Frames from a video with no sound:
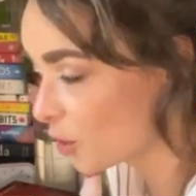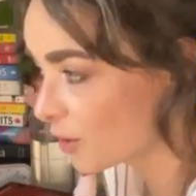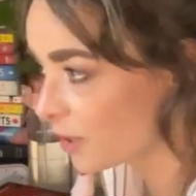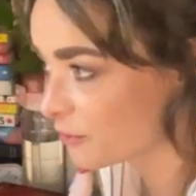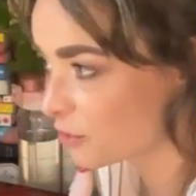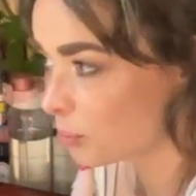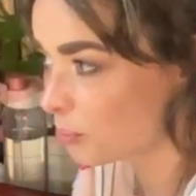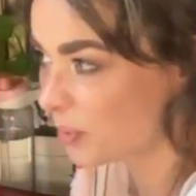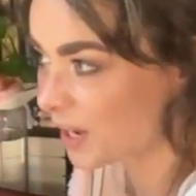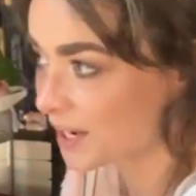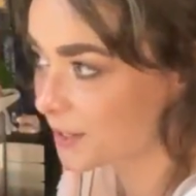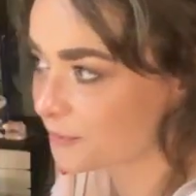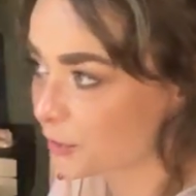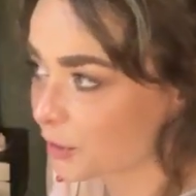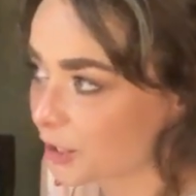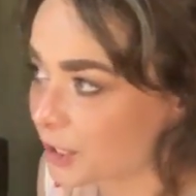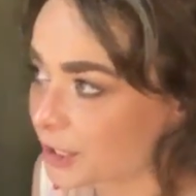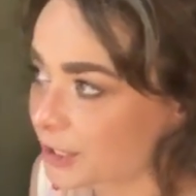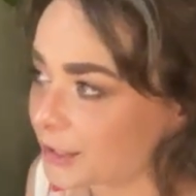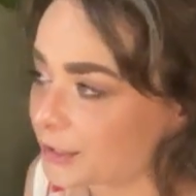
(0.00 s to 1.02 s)
don't have to pay
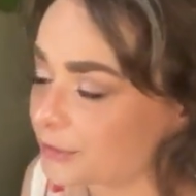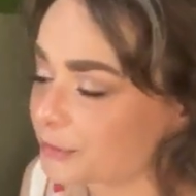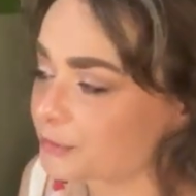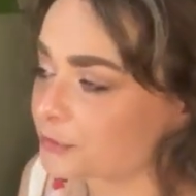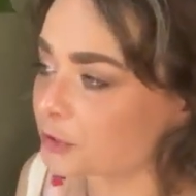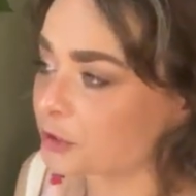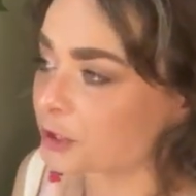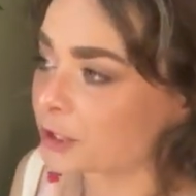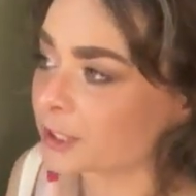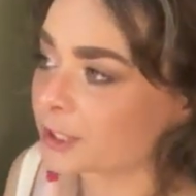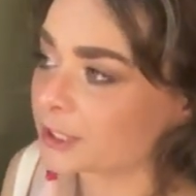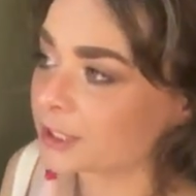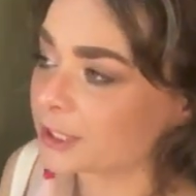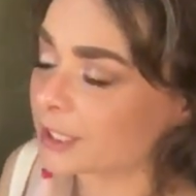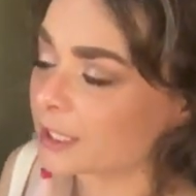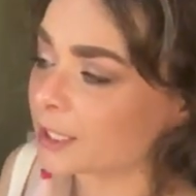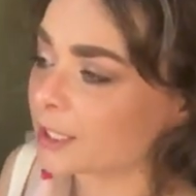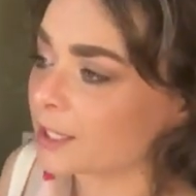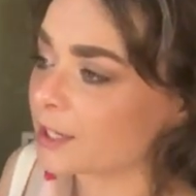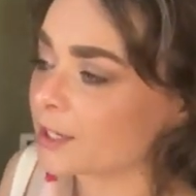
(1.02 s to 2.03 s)
for
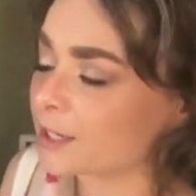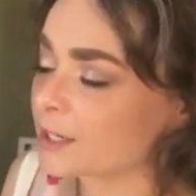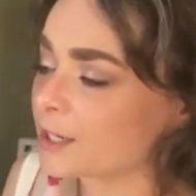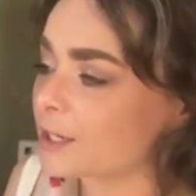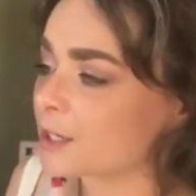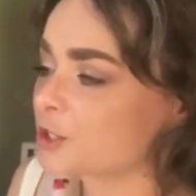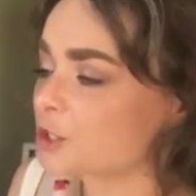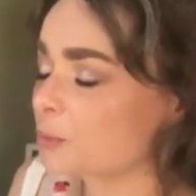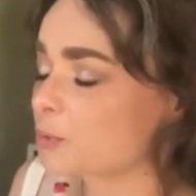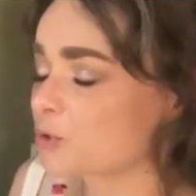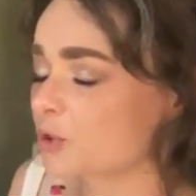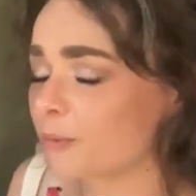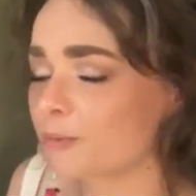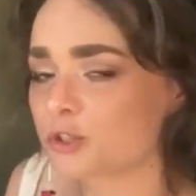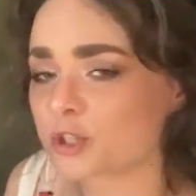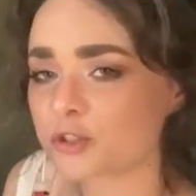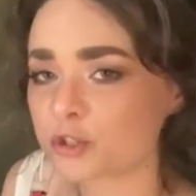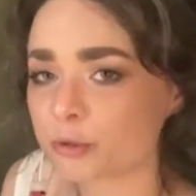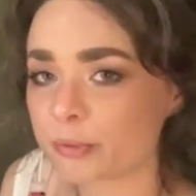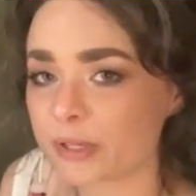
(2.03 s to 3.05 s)
a
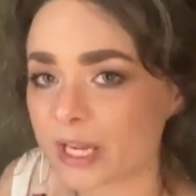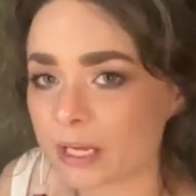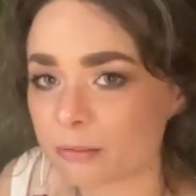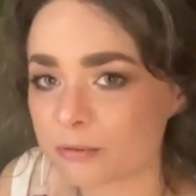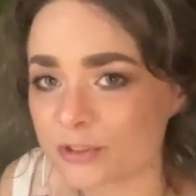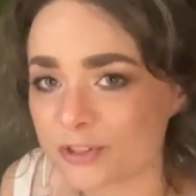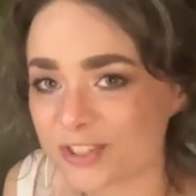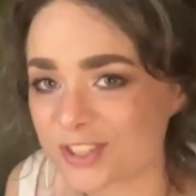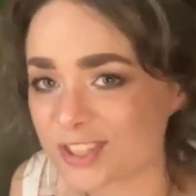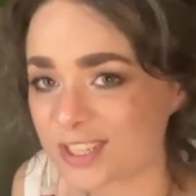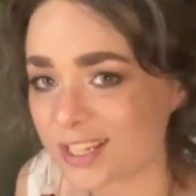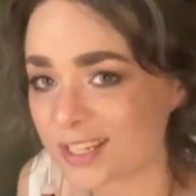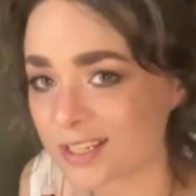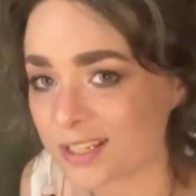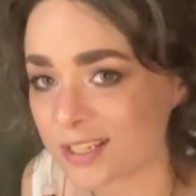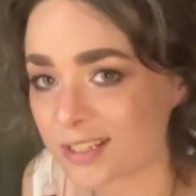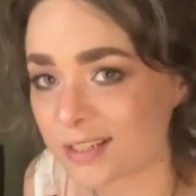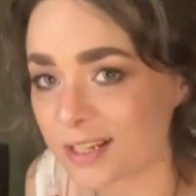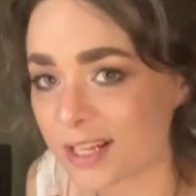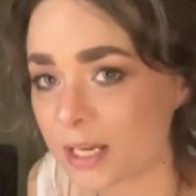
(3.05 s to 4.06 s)
subscription to be able to sit
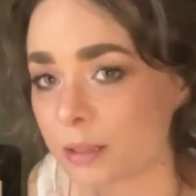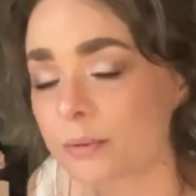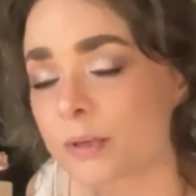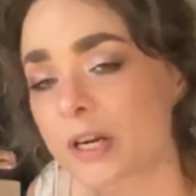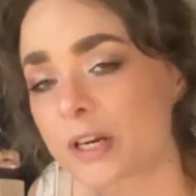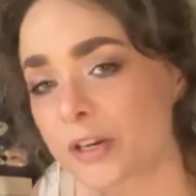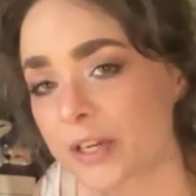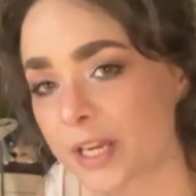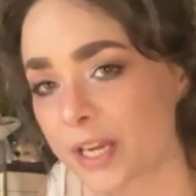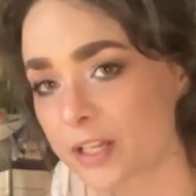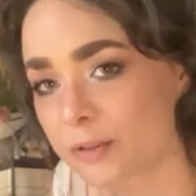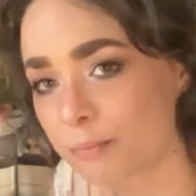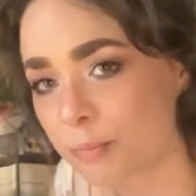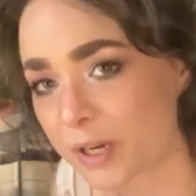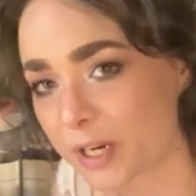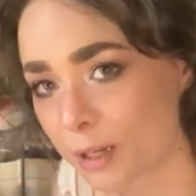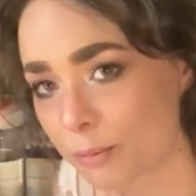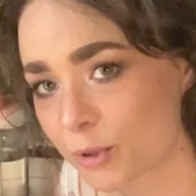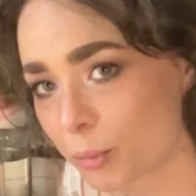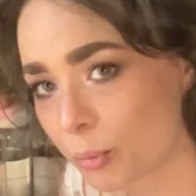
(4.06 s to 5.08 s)
in the library and
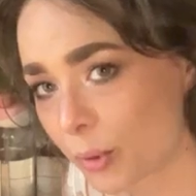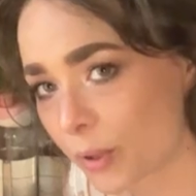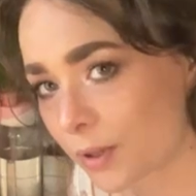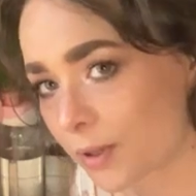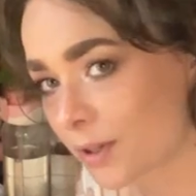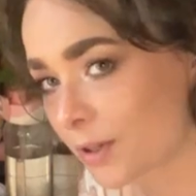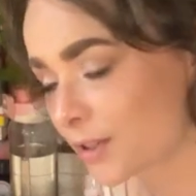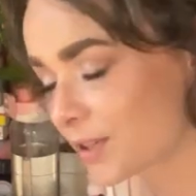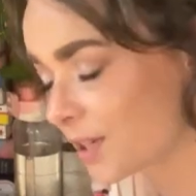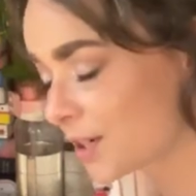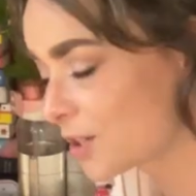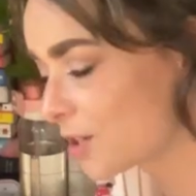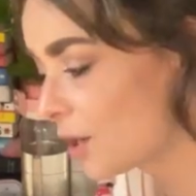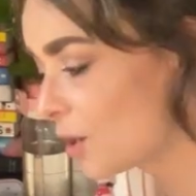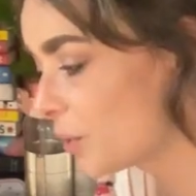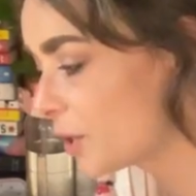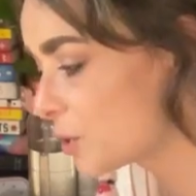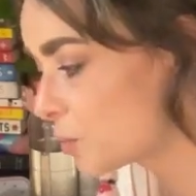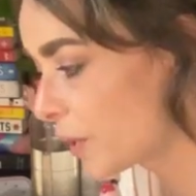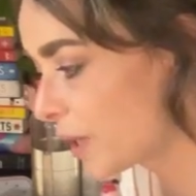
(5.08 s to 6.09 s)
pick up the book. There's
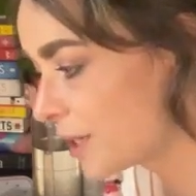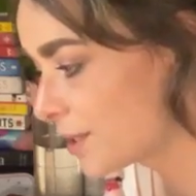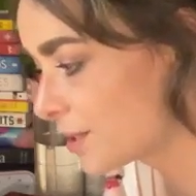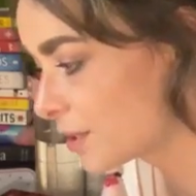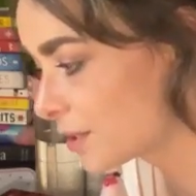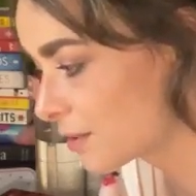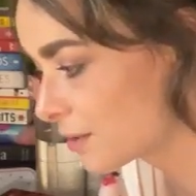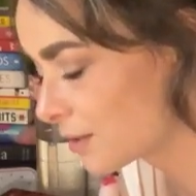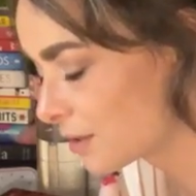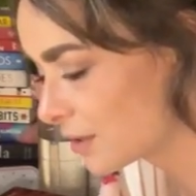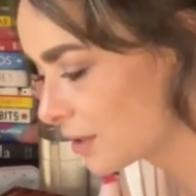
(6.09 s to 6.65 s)
always ways.